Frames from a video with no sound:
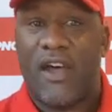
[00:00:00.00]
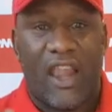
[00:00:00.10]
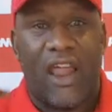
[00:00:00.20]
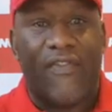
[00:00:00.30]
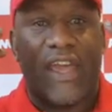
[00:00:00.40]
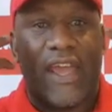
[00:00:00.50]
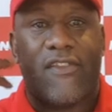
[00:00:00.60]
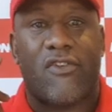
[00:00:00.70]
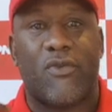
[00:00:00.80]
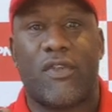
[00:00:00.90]
I love the hair
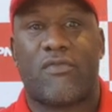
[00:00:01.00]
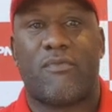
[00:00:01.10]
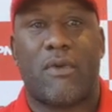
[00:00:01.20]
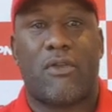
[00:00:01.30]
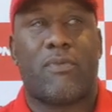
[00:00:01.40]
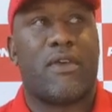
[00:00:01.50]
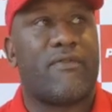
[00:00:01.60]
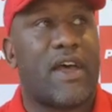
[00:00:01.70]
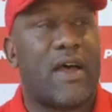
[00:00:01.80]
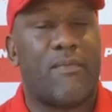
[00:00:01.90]
too. It reminds me of
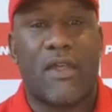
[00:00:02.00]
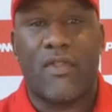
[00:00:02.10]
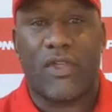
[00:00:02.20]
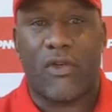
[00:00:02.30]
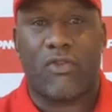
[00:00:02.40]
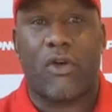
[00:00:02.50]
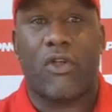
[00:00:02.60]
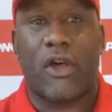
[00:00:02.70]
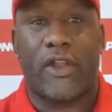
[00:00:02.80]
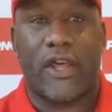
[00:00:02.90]
the old Soul
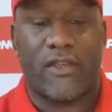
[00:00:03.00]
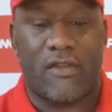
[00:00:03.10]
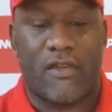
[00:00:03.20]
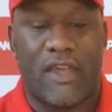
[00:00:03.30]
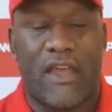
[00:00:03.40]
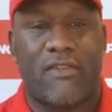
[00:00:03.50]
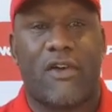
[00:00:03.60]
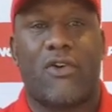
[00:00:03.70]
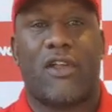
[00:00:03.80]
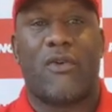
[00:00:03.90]
Glow days. Yeah,
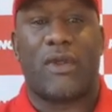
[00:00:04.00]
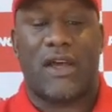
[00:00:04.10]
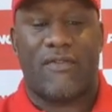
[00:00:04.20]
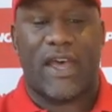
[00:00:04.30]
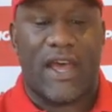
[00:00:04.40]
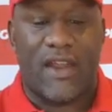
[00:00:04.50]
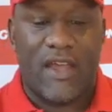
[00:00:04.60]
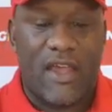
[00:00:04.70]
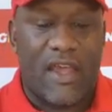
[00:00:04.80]
Soul Glow, we love that.